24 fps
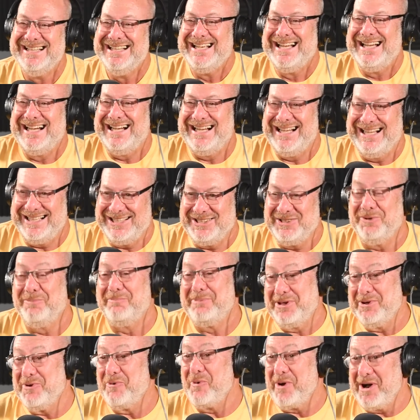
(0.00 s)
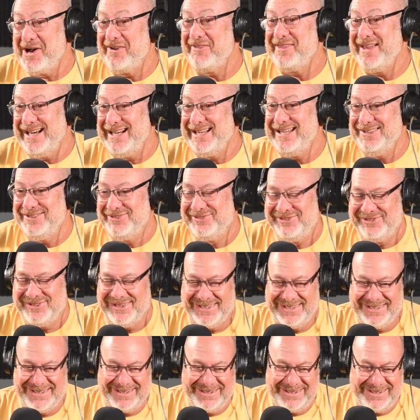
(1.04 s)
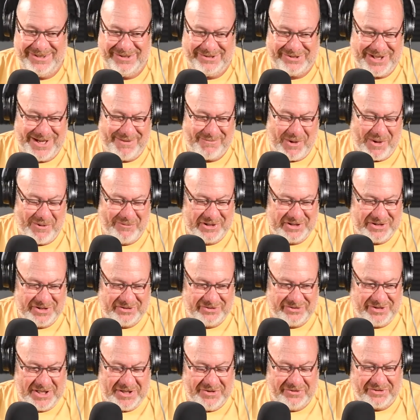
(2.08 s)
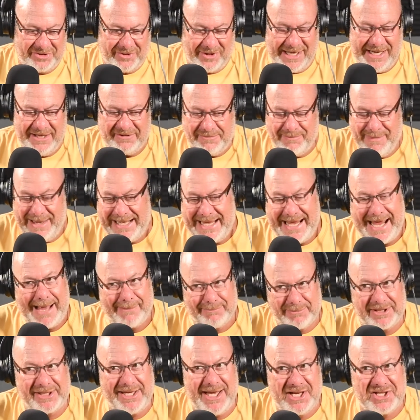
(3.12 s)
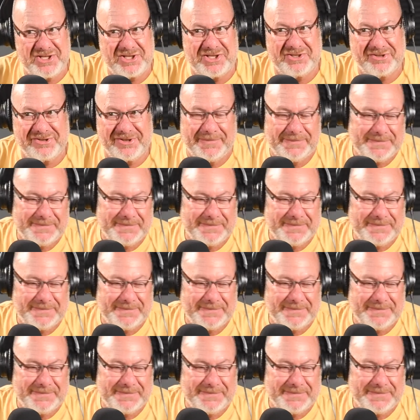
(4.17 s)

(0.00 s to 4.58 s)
Uh, you'll be aware that he's uh, he's come over to see you. So it has many applications.